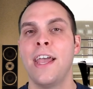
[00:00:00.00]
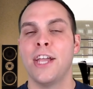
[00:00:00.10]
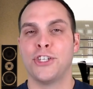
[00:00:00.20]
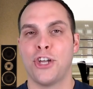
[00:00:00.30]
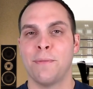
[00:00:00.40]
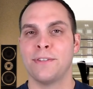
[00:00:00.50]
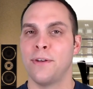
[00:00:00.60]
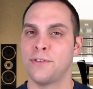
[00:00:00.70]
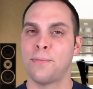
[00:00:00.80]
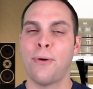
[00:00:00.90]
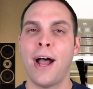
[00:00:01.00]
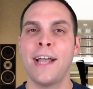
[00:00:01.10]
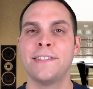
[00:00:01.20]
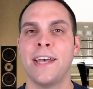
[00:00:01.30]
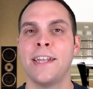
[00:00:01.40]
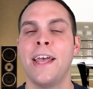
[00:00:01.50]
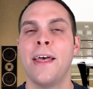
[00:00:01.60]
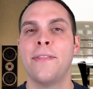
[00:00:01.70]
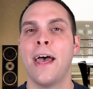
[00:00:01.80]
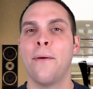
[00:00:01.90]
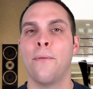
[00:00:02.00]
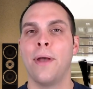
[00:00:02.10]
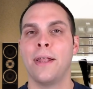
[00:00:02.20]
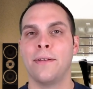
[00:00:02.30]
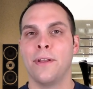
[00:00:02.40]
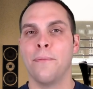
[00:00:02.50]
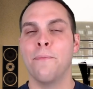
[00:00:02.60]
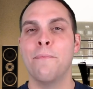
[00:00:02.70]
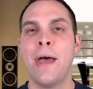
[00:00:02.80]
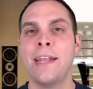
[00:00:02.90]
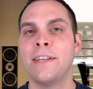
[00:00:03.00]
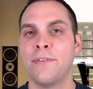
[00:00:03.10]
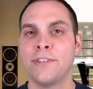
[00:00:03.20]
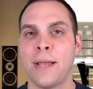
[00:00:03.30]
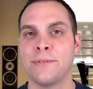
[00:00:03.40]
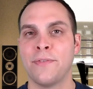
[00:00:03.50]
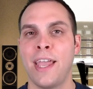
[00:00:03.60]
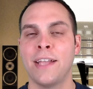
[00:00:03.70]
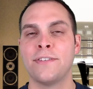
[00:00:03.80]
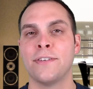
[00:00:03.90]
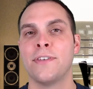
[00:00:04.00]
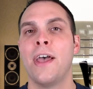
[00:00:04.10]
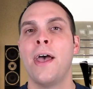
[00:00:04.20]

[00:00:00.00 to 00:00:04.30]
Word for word: It should come as no surprise then that in many different types of cancers,